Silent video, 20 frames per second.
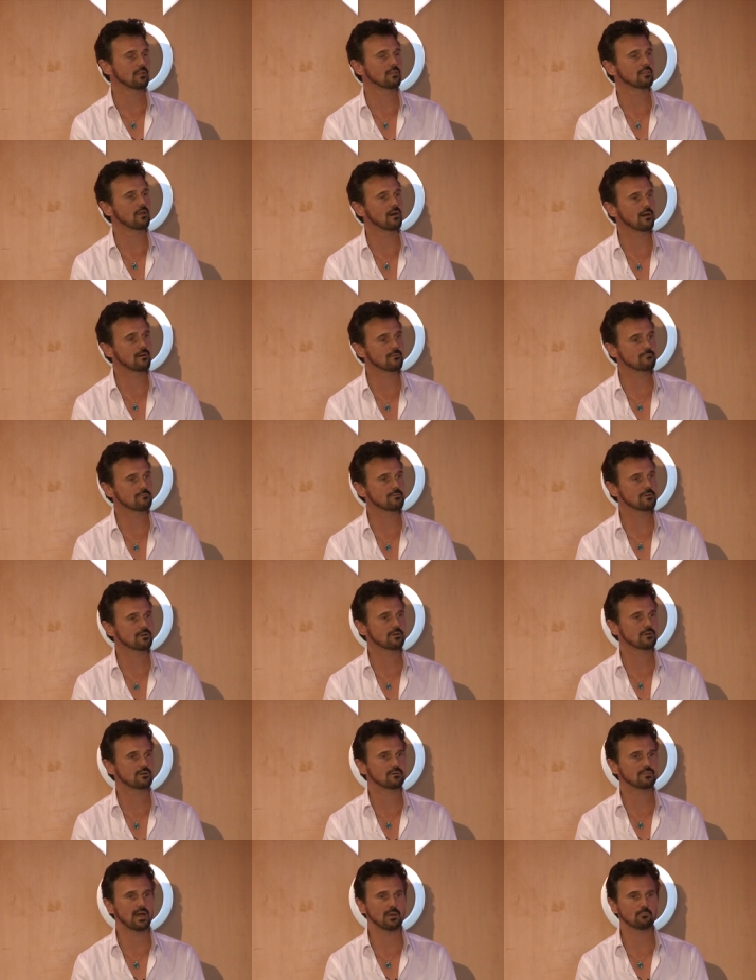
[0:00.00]
Love
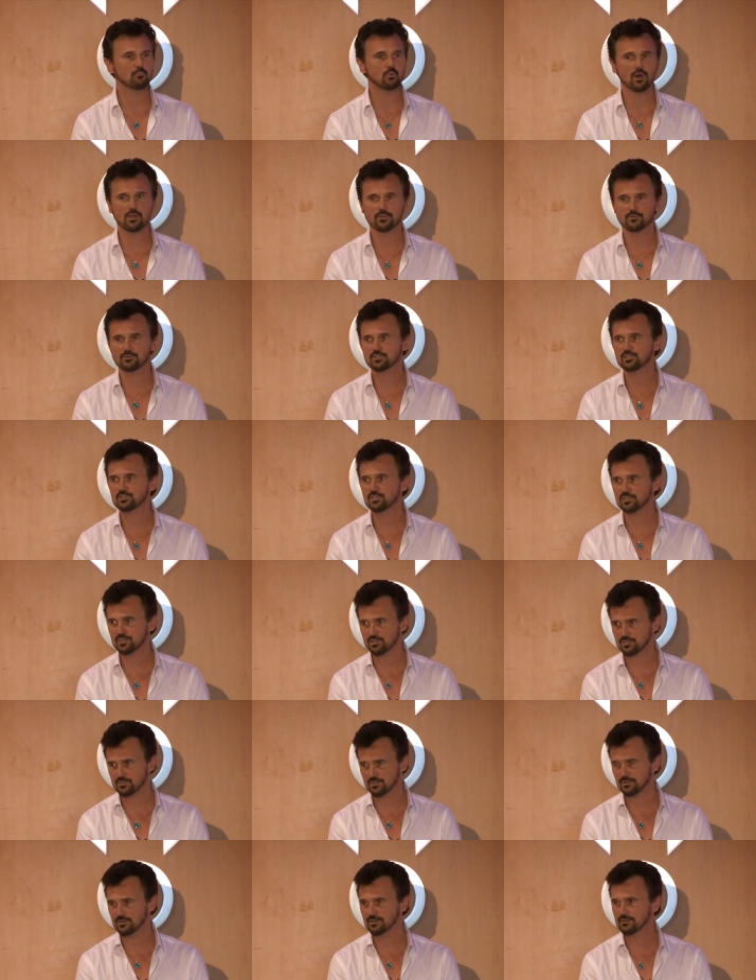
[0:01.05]
thy brother and
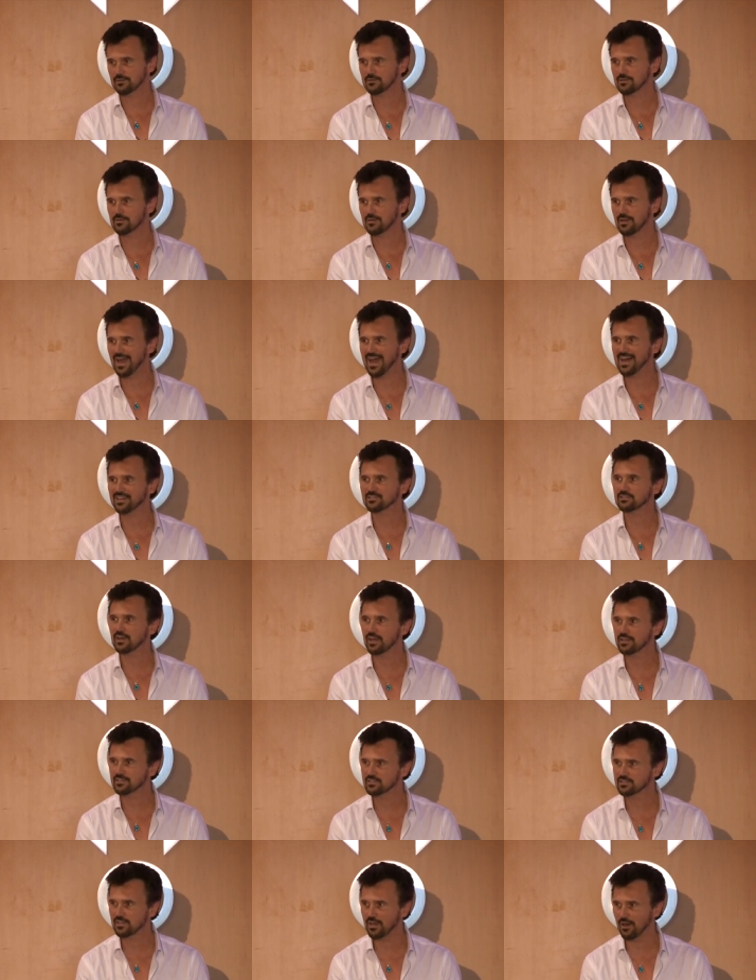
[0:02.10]
sister as
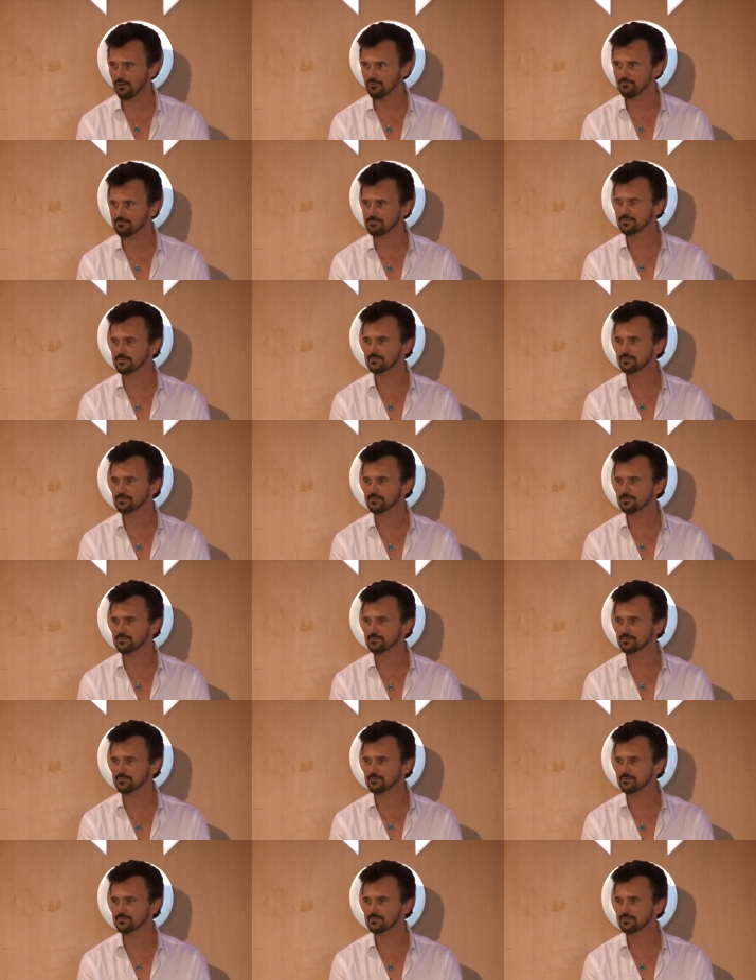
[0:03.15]
thyself.